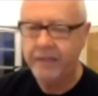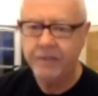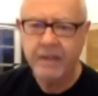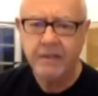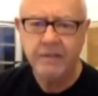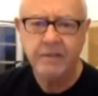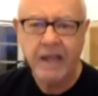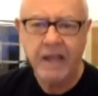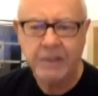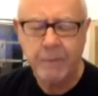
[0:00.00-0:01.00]
I think
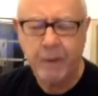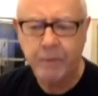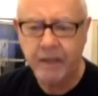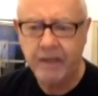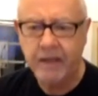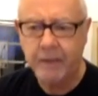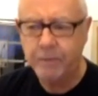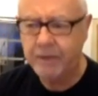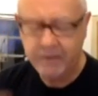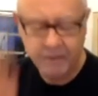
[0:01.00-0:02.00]
last time I
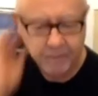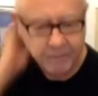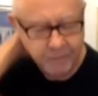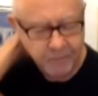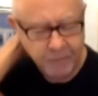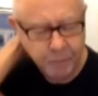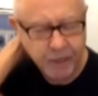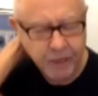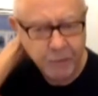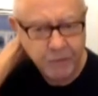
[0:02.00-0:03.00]
played the
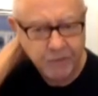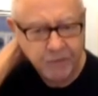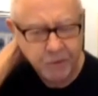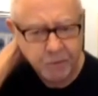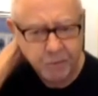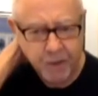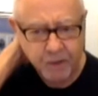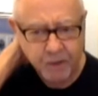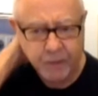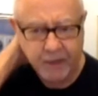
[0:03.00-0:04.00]
prelude of the first
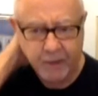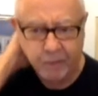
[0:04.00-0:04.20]
Bach suite.